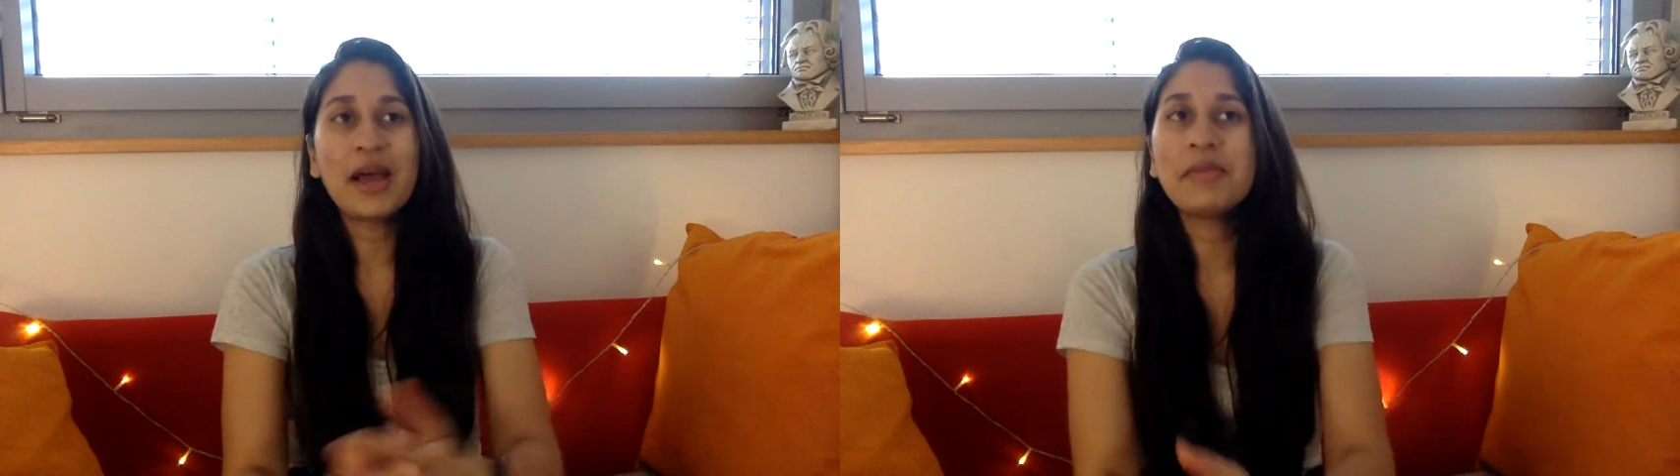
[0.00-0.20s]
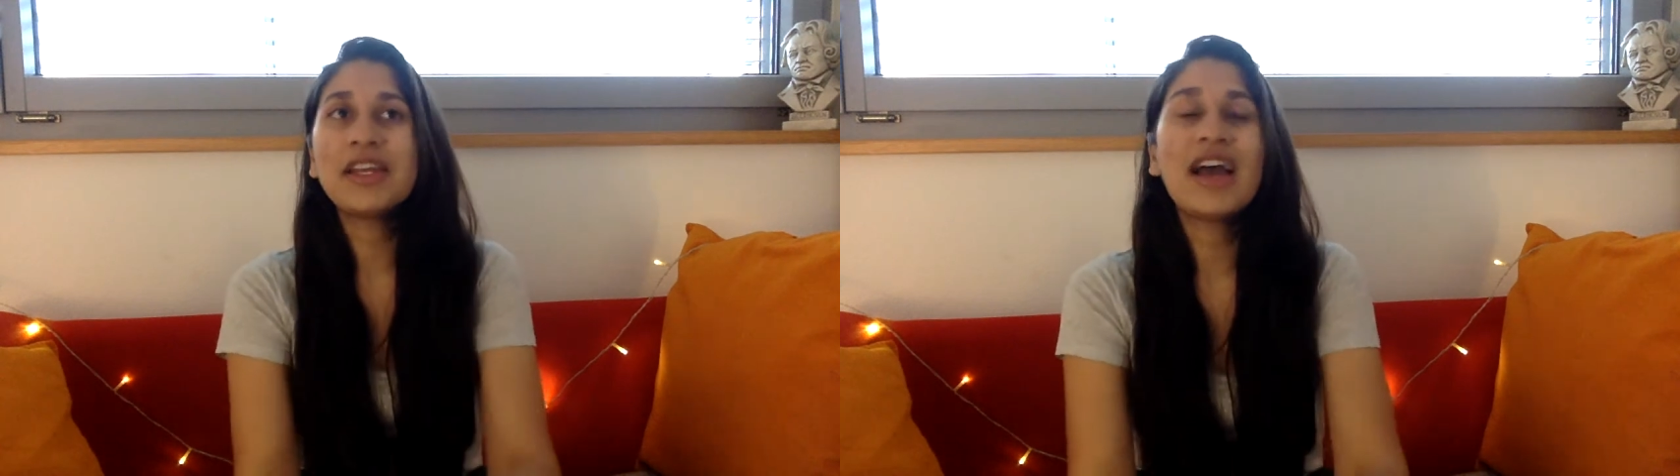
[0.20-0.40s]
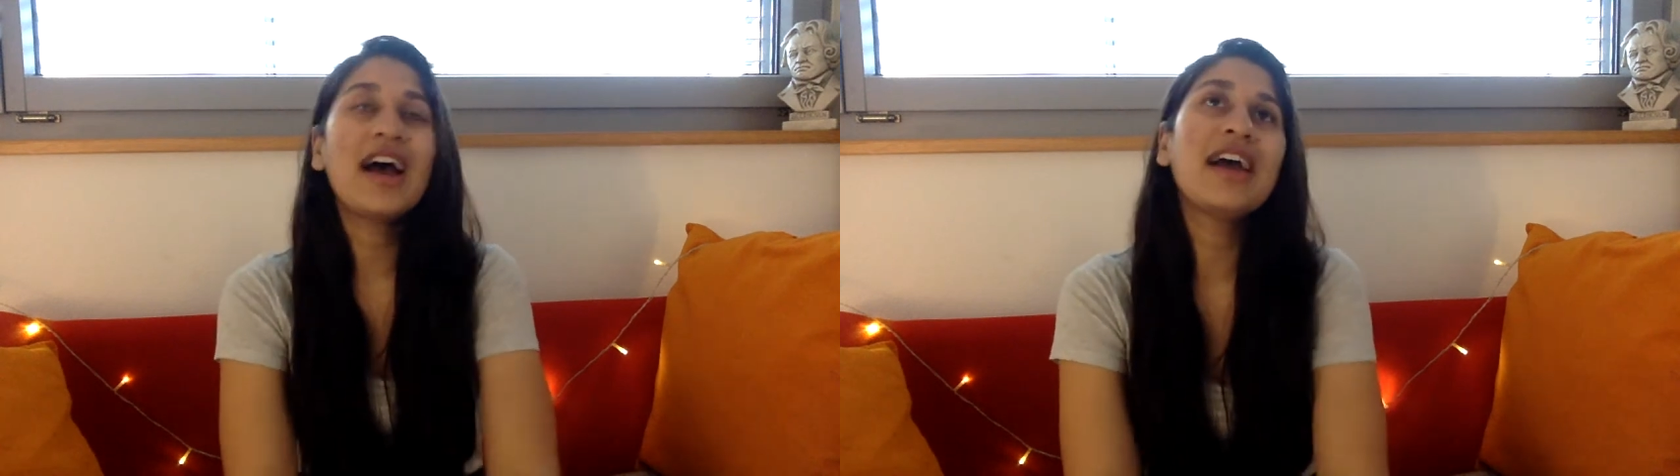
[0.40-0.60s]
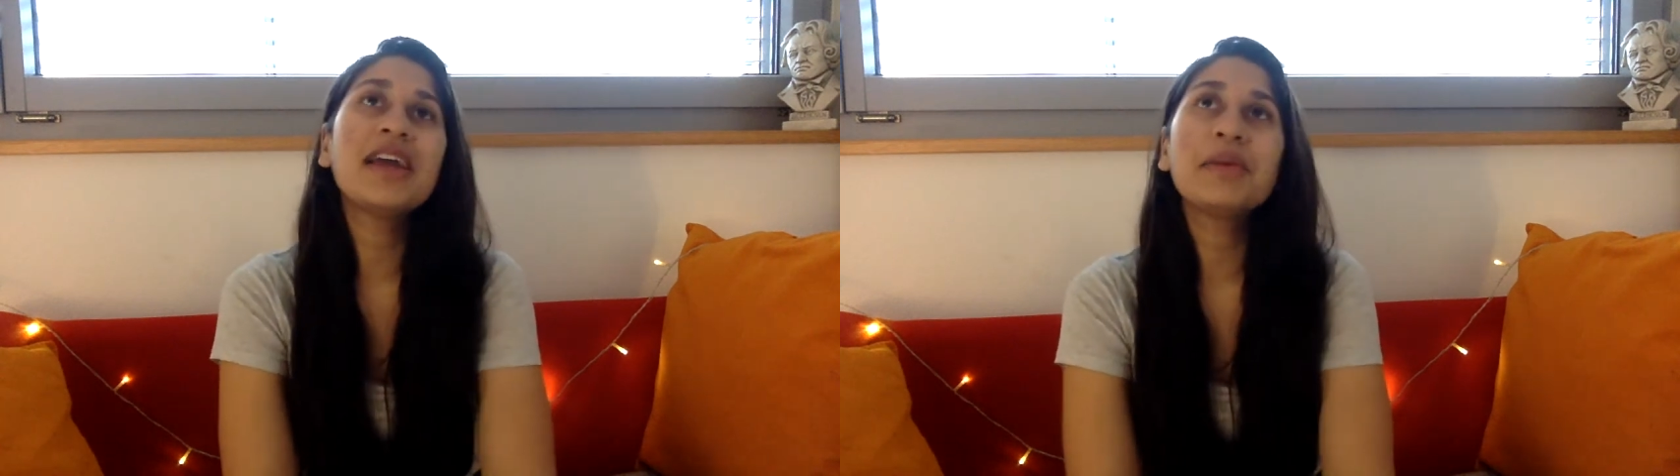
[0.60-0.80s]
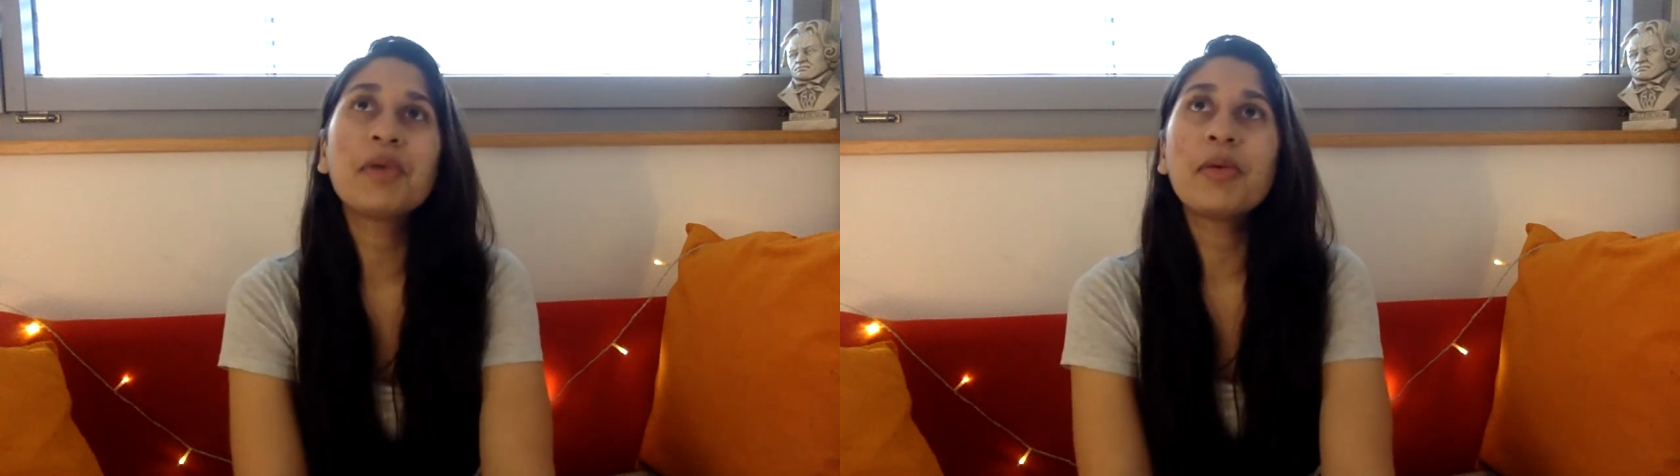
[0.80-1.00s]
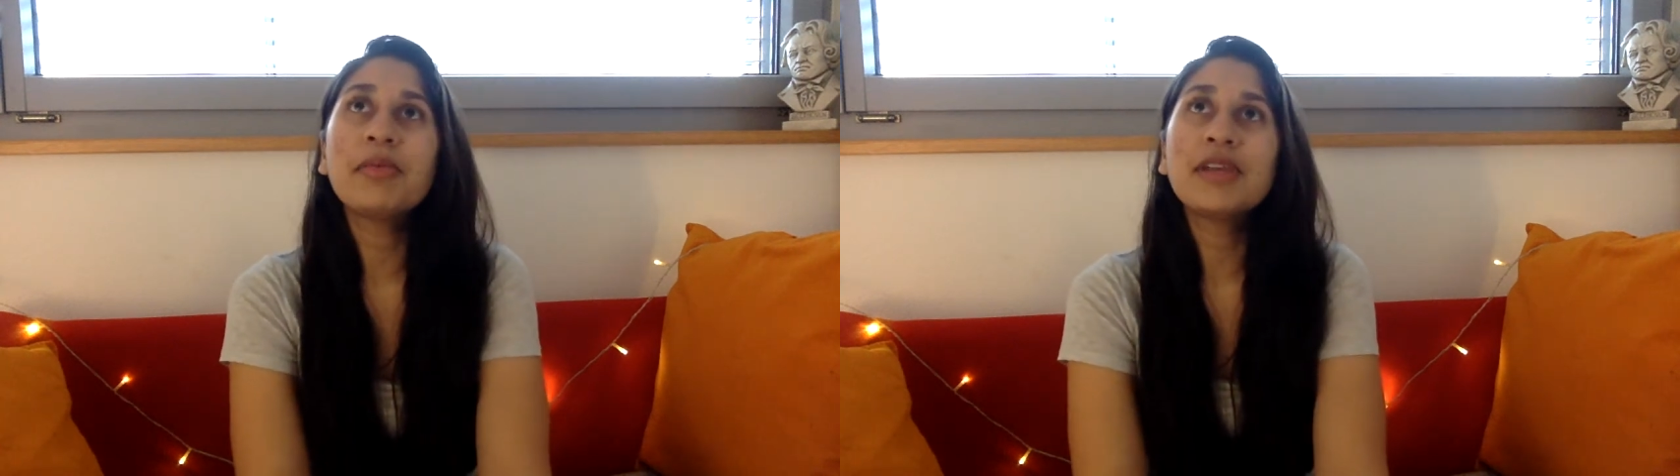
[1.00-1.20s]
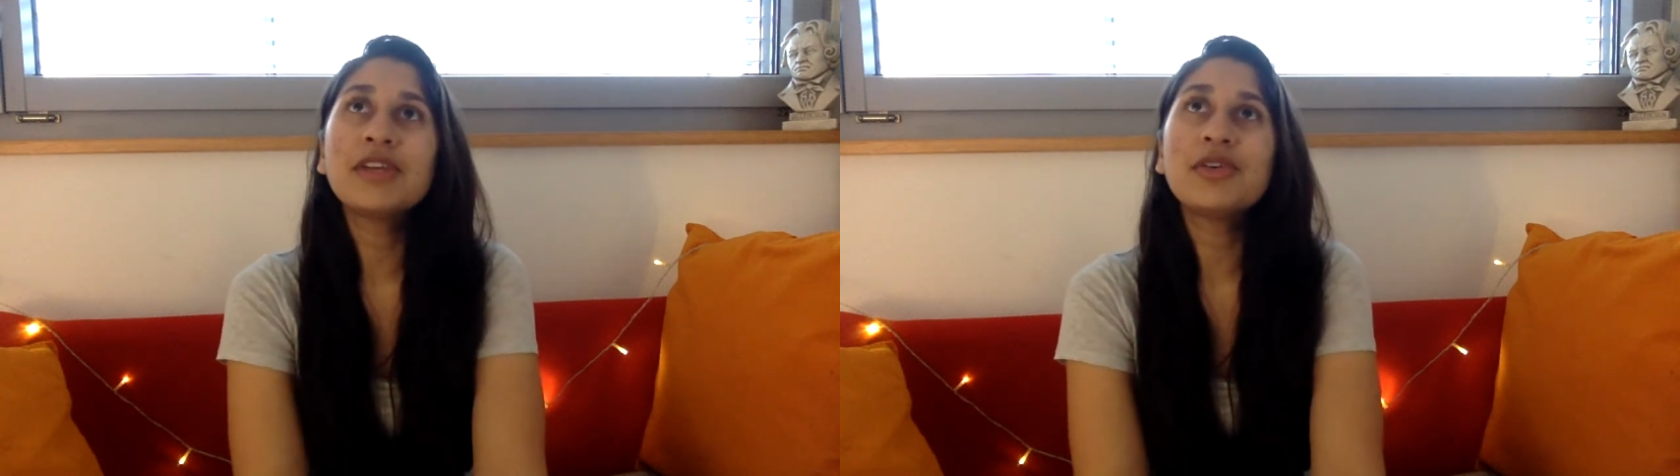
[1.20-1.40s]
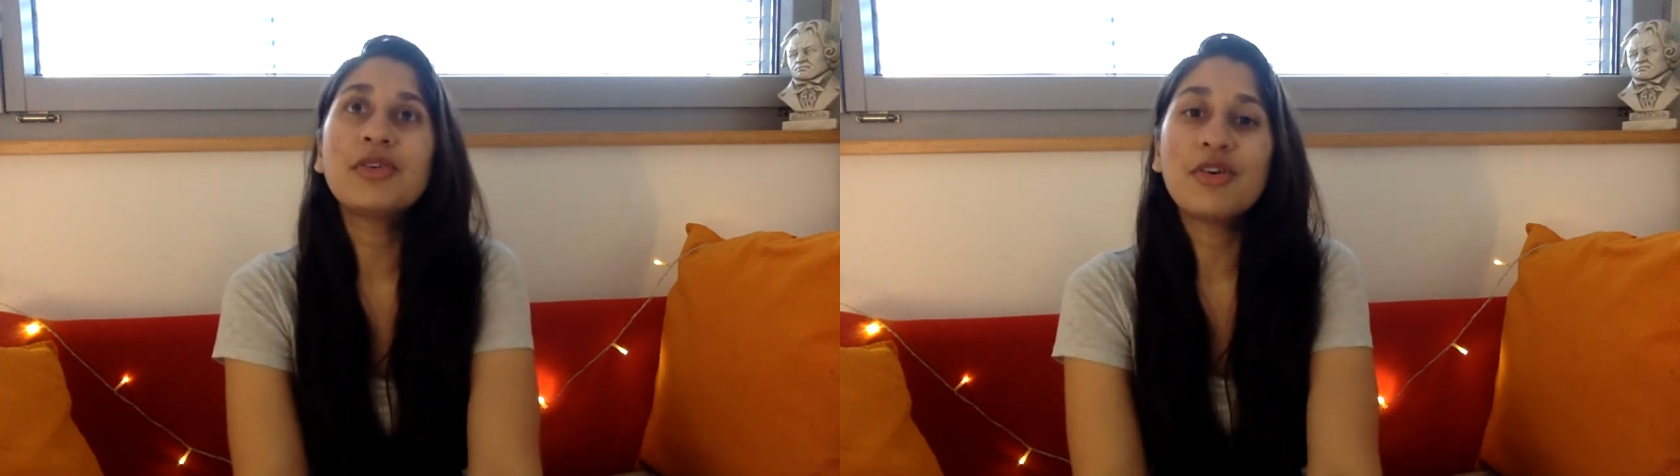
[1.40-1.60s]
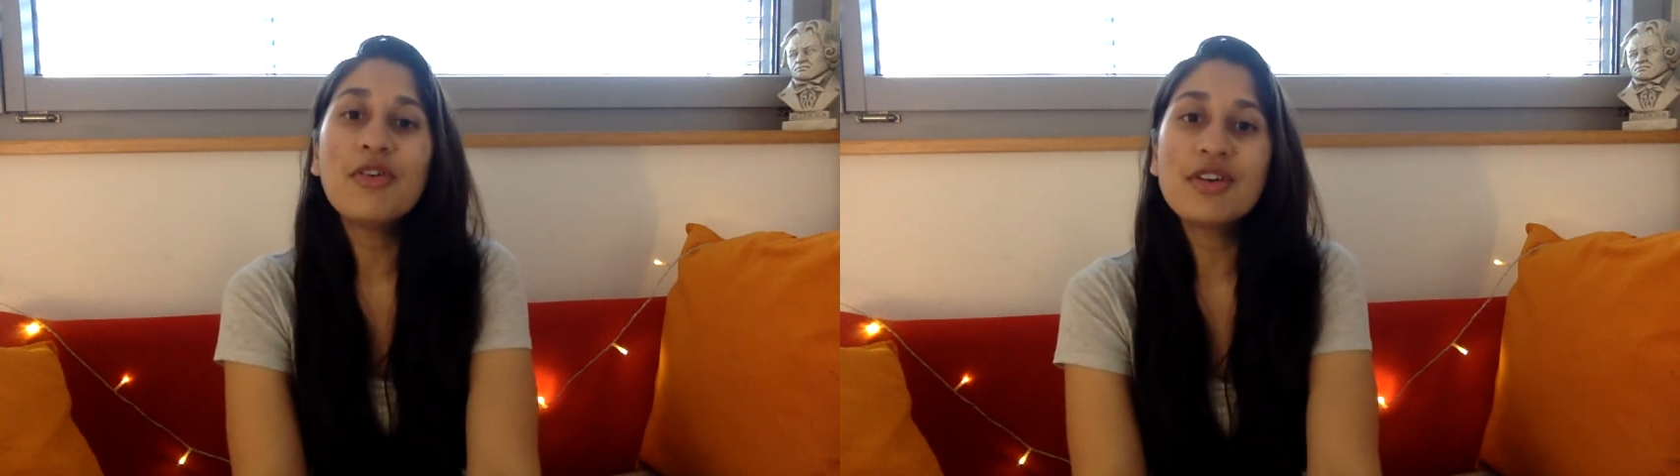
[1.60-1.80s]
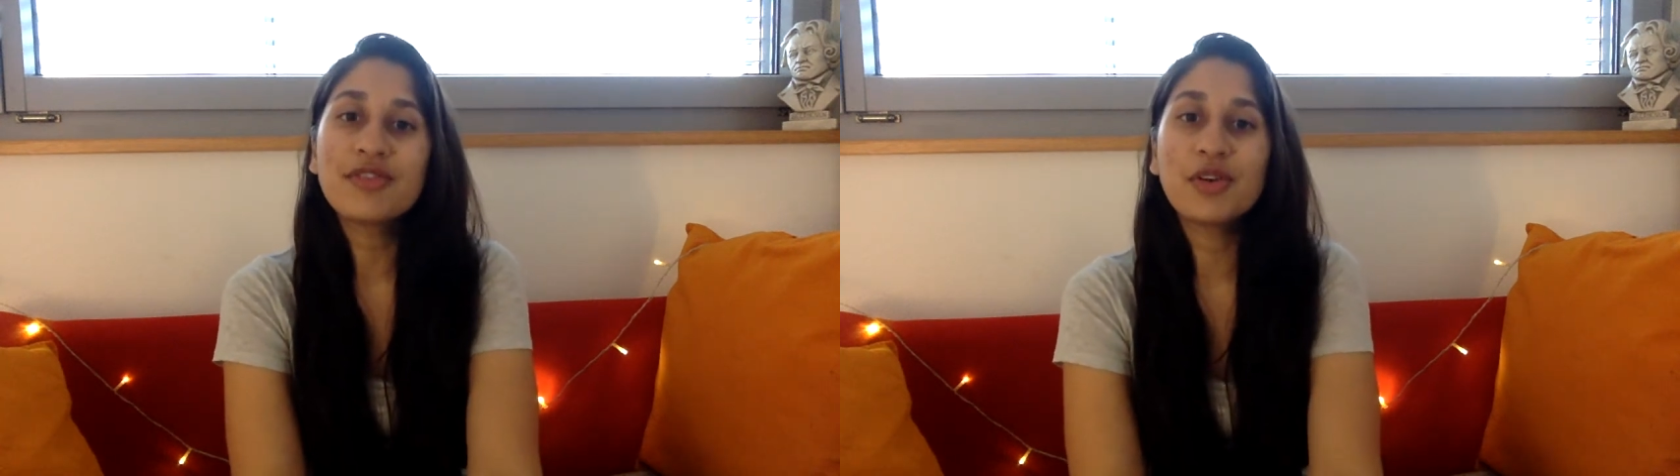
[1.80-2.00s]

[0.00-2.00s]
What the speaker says: I mean, I probably don't know if